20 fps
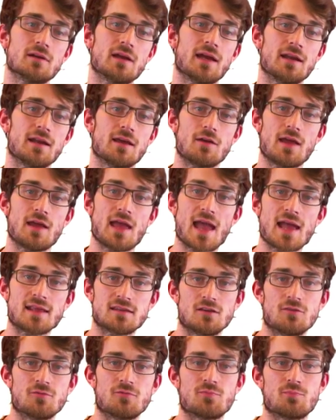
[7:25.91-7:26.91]
And an
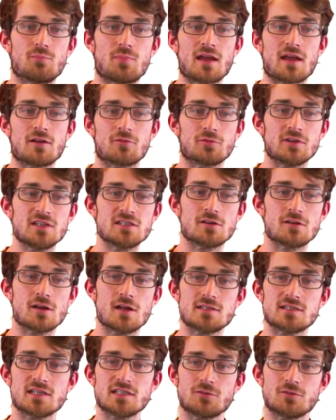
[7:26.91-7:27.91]
active part of
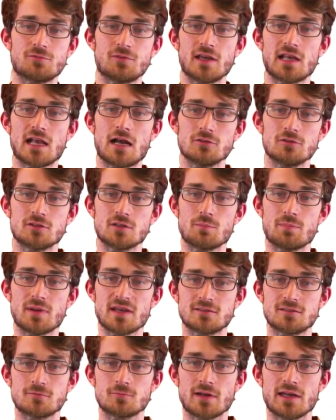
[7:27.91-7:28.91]
research is to figure out the
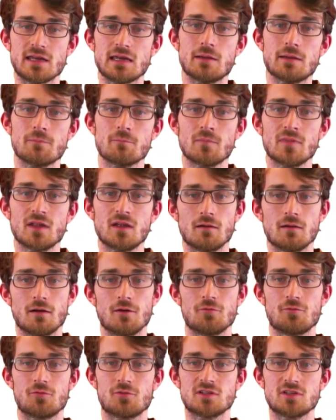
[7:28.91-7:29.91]
best way
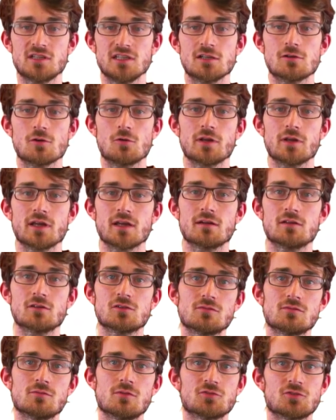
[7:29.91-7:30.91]
of decoding
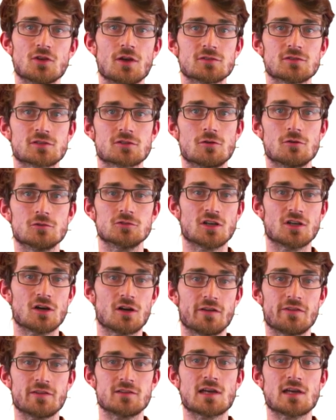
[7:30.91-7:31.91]
surface codes
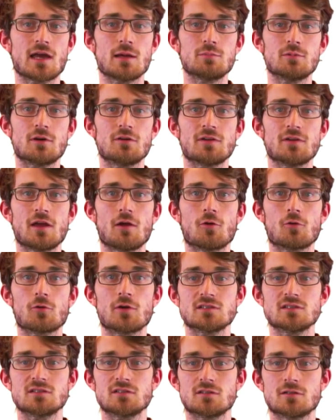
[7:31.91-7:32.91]
or other type of error
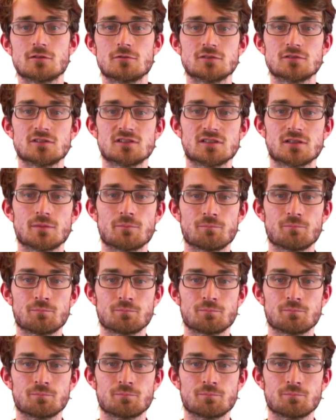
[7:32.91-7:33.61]
correction codes.